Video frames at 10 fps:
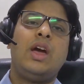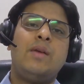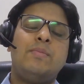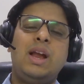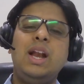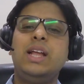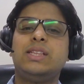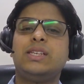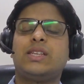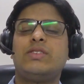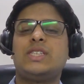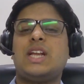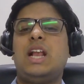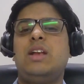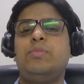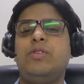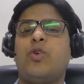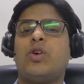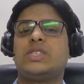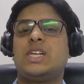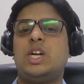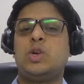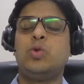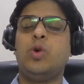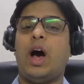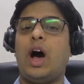Mainly in this revision I'll be focusing into